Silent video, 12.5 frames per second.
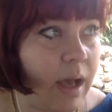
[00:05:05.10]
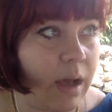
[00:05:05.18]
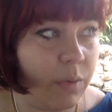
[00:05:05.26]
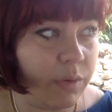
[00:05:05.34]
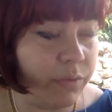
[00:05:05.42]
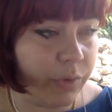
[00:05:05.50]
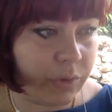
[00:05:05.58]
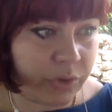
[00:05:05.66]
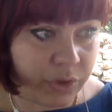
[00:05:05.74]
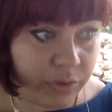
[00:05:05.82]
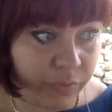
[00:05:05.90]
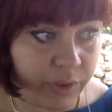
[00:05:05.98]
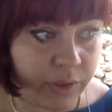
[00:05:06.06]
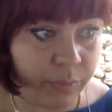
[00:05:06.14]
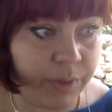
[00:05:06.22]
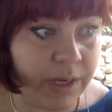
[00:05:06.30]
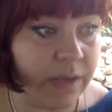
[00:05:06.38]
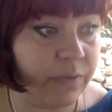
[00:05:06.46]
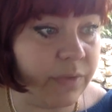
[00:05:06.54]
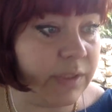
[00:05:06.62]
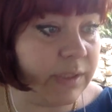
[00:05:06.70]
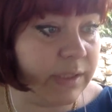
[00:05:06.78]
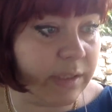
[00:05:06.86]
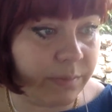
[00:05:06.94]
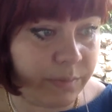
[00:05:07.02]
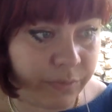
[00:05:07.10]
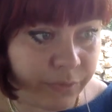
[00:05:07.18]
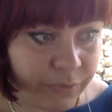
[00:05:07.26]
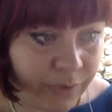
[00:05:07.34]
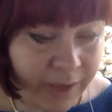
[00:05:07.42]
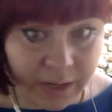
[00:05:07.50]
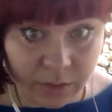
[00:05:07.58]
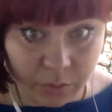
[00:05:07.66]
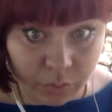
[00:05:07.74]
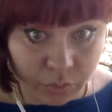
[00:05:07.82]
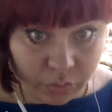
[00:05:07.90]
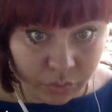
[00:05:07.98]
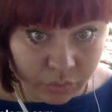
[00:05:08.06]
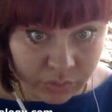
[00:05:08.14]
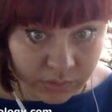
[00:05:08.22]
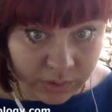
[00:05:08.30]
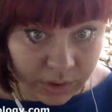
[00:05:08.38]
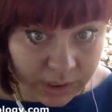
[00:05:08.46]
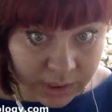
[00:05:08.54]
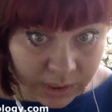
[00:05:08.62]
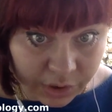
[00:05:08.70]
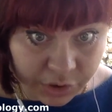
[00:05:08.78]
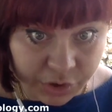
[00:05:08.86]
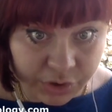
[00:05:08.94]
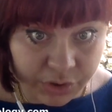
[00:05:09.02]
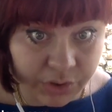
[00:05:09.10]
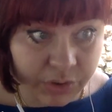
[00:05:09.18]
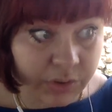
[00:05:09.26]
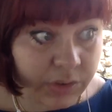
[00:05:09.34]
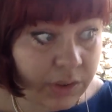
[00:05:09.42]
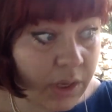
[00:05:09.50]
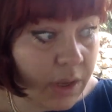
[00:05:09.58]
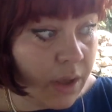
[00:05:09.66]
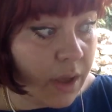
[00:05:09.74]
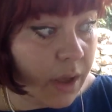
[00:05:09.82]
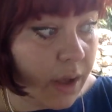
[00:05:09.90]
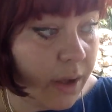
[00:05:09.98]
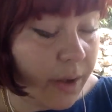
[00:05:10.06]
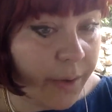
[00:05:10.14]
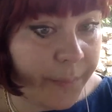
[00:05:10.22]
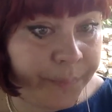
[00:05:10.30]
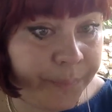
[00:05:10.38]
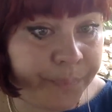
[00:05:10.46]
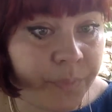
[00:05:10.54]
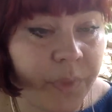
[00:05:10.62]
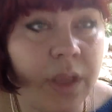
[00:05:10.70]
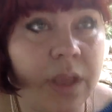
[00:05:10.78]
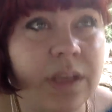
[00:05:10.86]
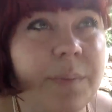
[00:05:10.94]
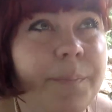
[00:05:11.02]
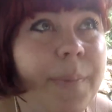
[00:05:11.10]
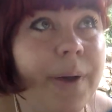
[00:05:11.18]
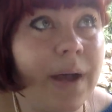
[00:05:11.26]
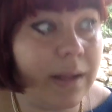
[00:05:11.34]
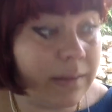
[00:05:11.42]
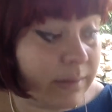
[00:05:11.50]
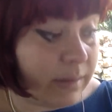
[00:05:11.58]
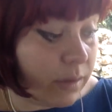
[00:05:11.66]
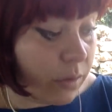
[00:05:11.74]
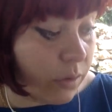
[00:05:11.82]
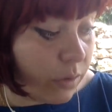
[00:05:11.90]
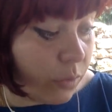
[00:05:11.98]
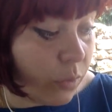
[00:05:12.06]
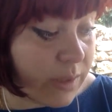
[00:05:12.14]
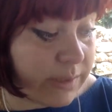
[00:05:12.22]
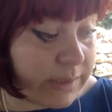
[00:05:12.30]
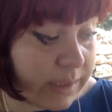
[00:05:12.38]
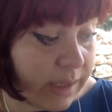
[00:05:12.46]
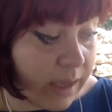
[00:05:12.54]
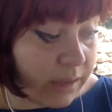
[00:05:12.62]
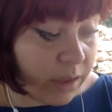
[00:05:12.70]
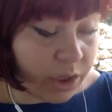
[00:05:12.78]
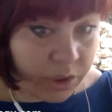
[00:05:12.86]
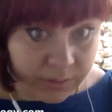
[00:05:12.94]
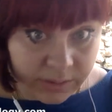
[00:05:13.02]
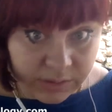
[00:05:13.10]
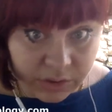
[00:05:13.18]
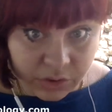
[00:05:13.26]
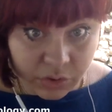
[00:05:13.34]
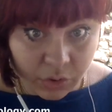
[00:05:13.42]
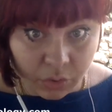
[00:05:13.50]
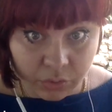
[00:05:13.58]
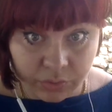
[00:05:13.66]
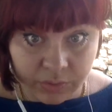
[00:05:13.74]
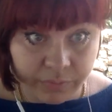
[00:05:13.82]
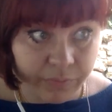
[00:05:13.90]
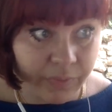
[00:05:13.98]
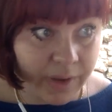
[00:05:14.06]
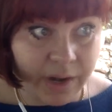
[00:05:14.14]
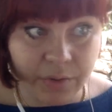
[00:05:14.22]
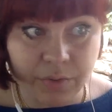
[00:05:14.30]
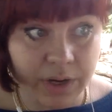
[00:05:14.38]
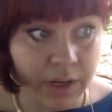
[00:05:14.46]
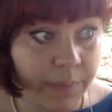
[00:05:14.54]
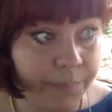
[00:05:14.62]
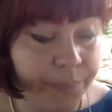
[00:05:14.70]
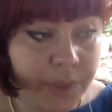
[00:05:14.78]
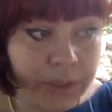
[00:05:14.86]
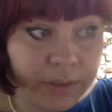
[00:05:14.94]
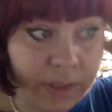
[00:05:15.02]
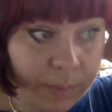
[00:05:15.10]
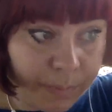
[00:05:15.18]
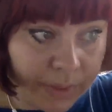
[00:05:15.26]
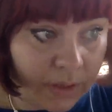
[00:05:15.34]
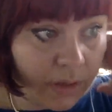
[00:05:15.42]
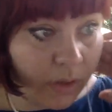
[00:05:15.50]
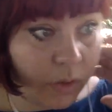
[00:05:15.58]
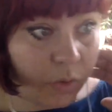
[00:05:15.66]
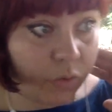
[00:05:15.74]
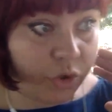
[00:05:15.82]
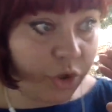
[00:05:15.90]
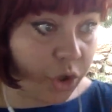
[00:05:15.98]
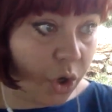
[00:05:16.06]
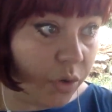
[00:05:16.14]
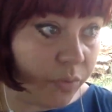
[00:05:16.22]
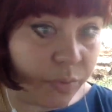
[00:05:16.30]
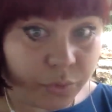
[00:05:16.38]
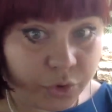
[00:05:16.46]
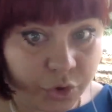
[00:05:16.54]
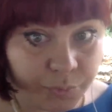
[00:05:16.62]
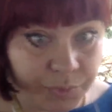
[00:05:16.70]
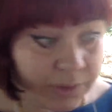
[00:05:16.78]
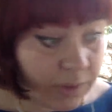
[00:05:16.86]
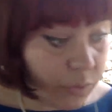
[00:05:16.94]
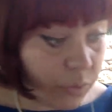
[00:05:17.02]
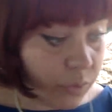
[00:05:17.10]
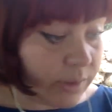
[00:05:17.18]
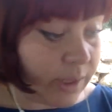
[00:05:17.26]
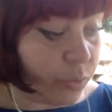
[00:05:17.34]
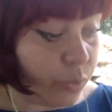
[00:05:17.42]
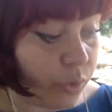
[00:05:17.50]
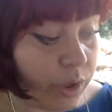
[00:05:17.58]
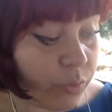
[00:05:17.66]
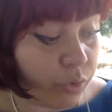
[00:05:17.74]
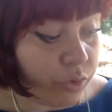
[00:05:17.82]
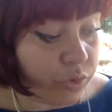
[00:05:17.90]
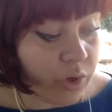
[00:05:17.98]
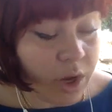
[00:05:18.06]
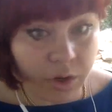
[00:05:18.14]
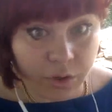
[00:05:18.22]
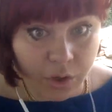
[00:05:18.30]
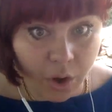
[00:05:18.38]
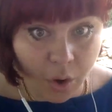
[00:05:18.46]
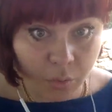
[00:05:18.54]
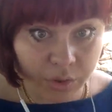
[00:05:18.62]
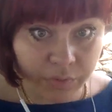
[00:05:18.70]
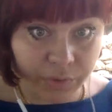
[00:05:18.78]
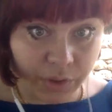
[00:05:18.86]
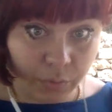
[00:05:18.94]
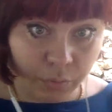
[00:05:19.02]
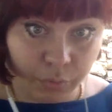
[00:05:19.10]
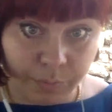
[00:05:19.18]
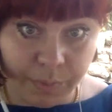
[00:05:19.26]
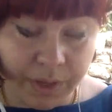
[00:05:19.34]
our philosophical belief system, values, religious. But once again, this is not the very typical joyful Jupiter that we would know if he would